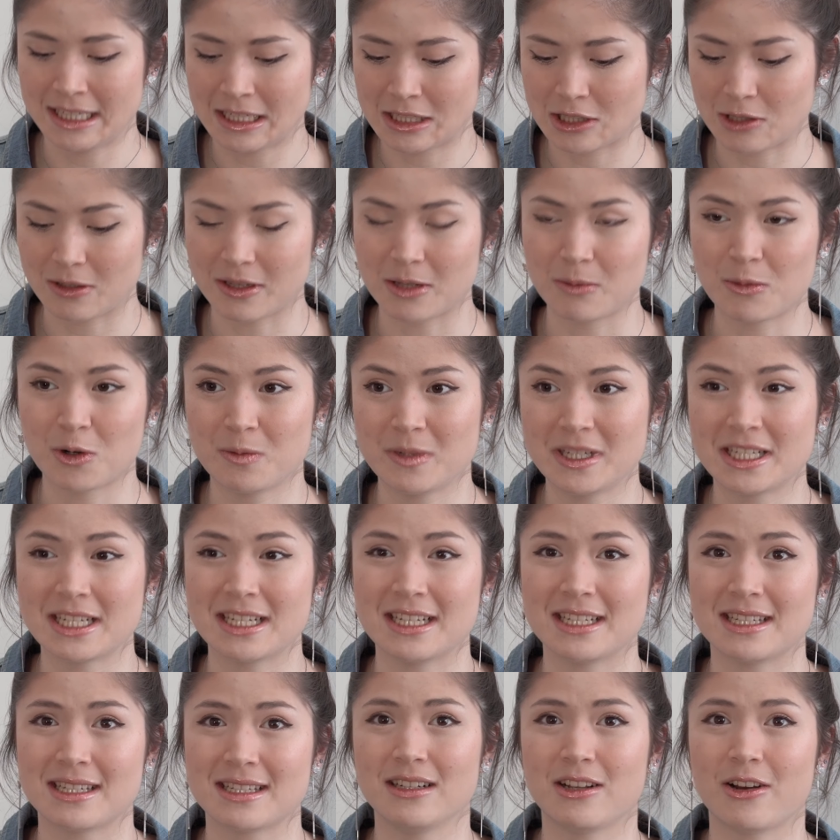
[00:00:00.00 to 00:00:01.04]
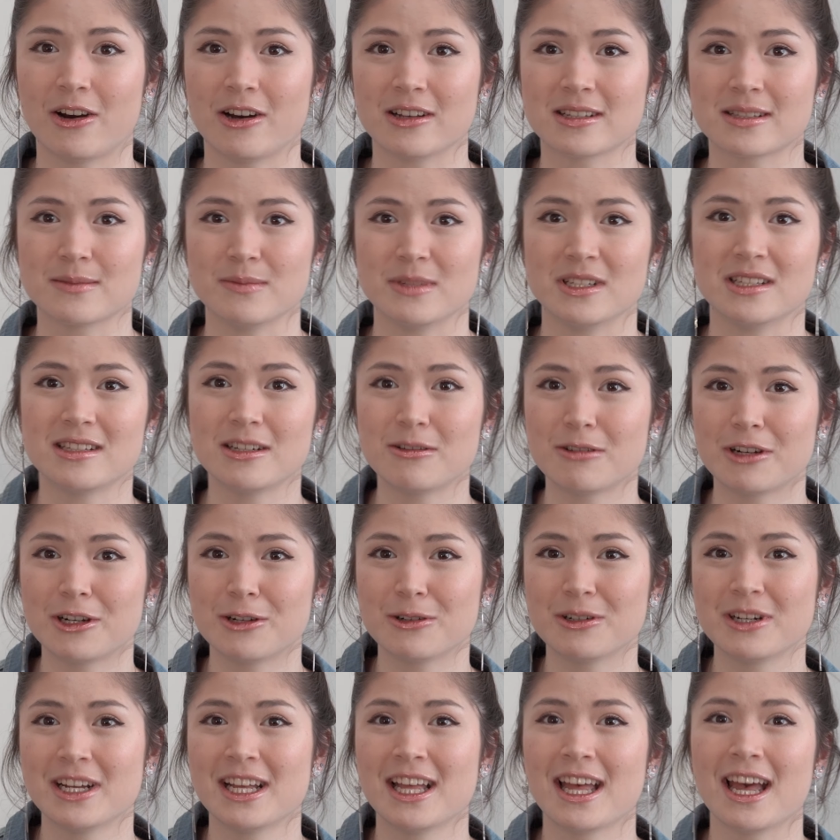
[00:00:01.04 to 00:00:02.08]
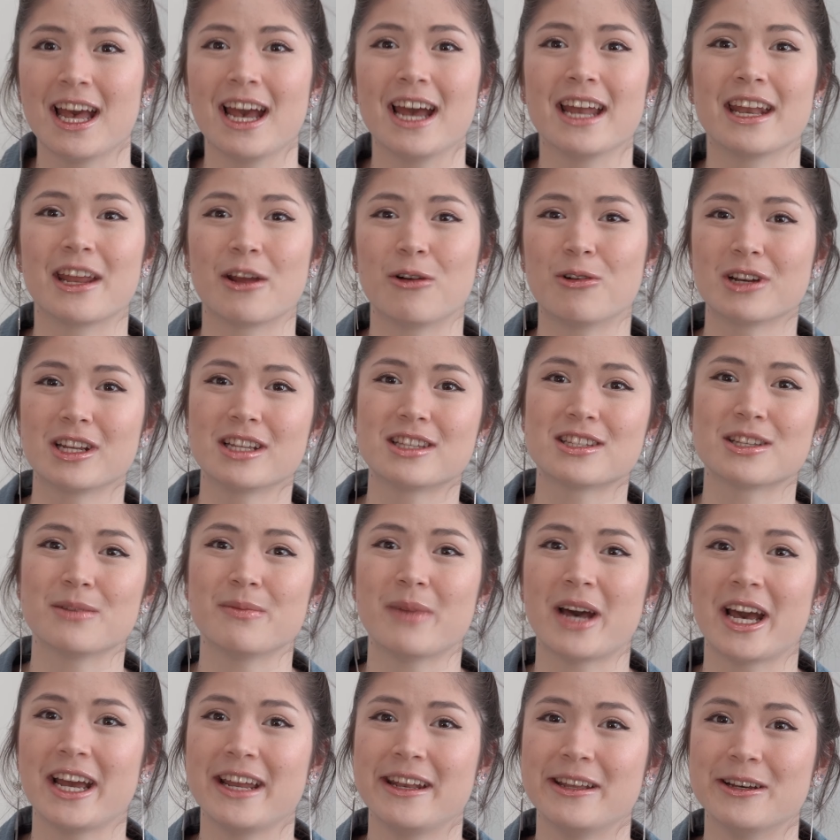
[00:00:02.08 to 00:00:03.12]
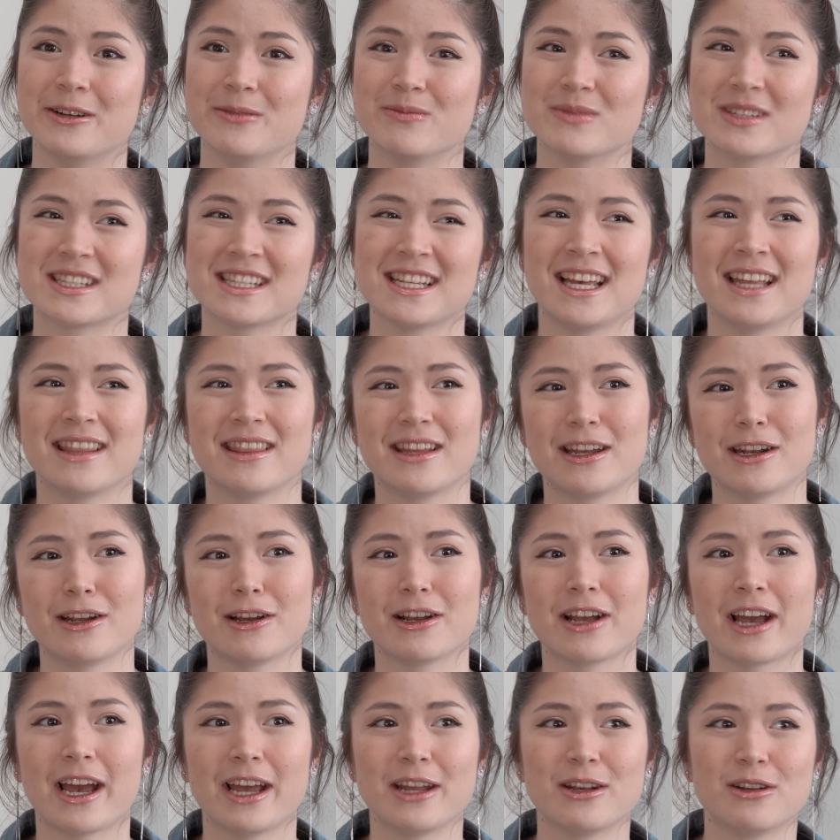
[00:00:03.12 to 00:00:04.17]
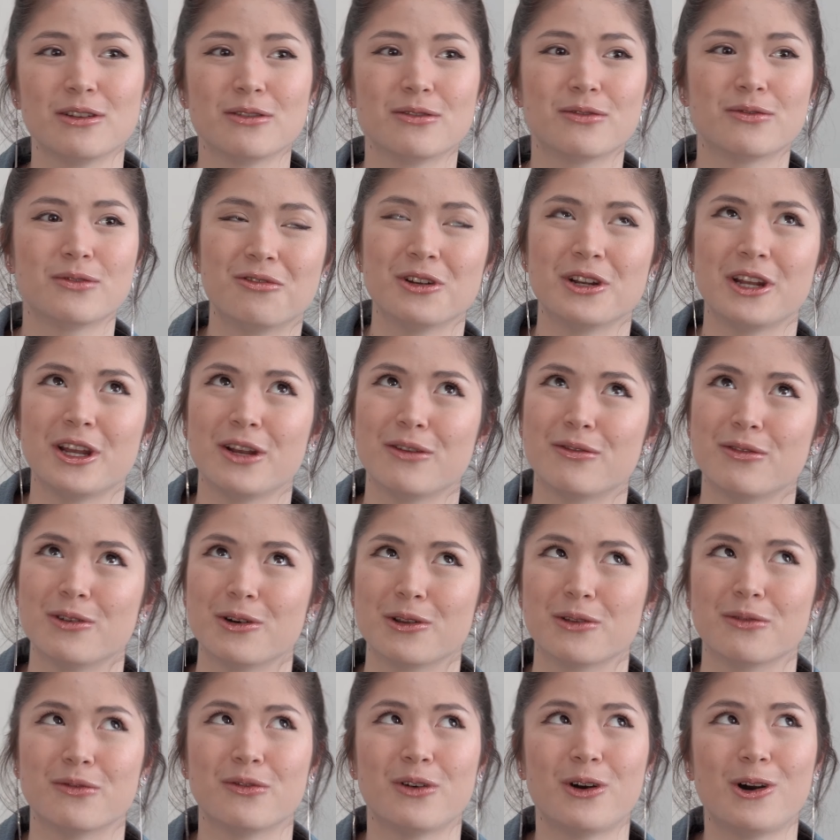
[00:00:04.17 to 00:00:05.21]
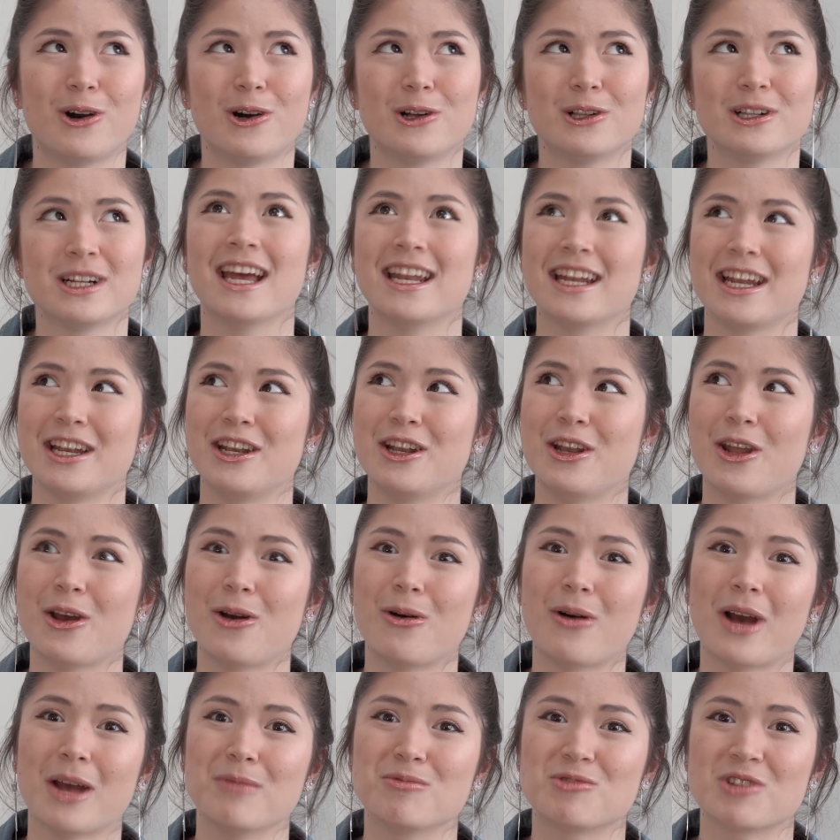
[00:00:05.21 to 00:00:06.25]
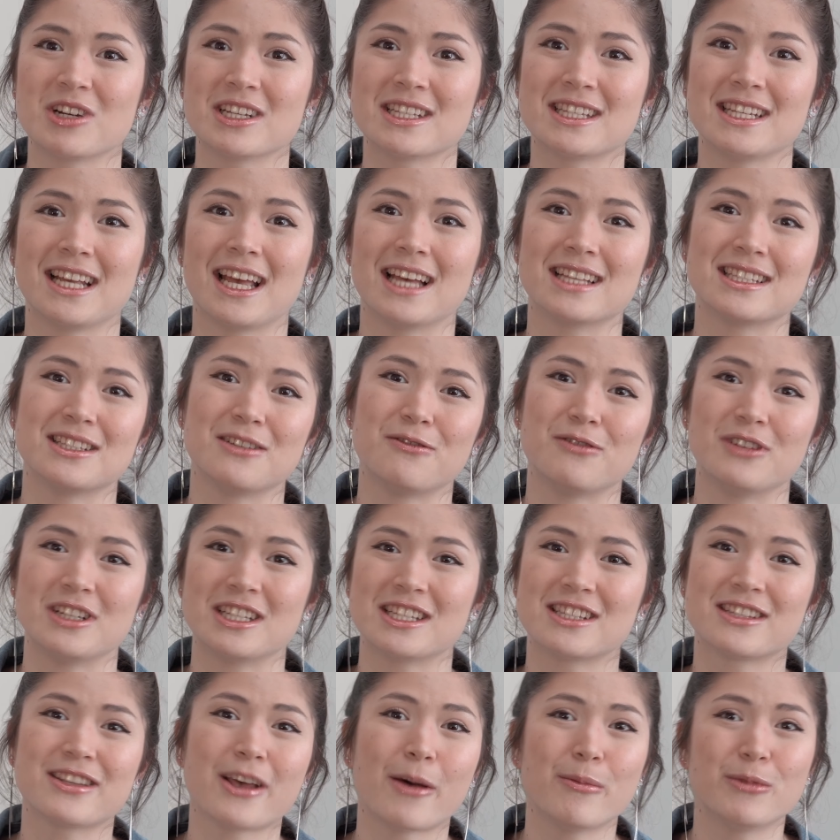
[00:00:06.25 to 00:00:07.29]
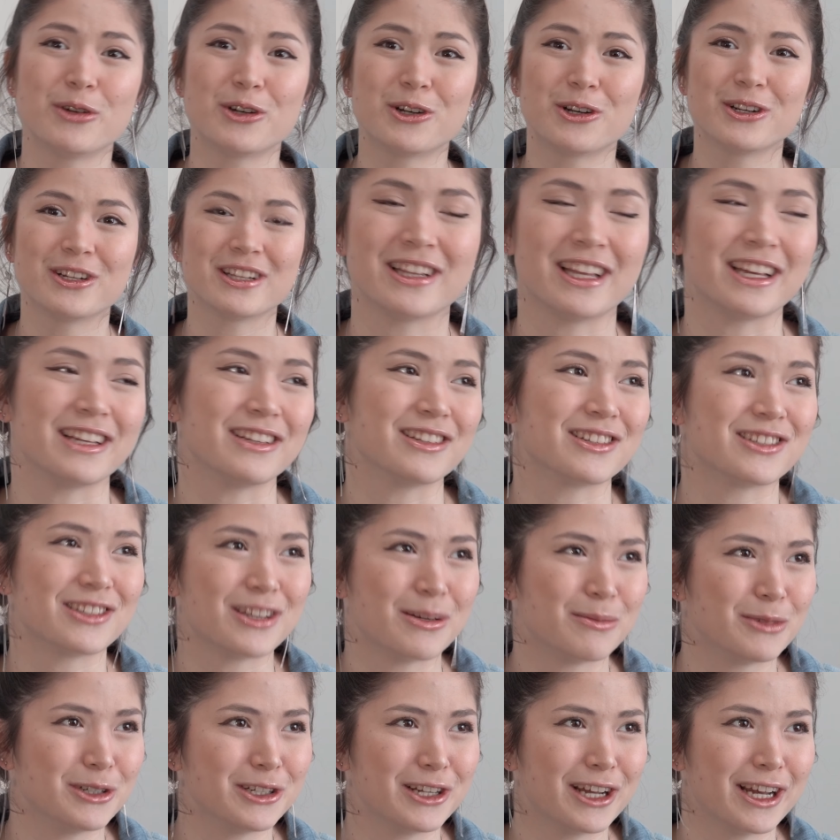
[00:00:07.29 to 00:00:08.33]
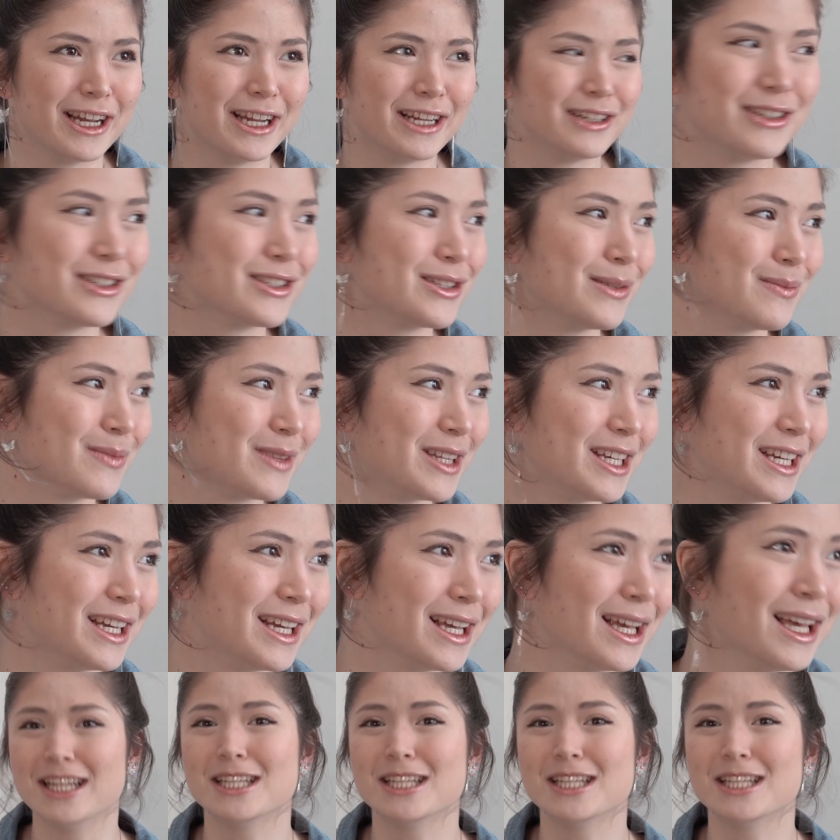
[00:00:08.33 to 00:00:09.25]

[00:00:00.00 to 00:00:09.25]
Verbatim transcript: So at the moment it cost me zero and I ordered some items that are kind of fitting for the fall and I know I'm dressing as if it's summer, like a summer night or something.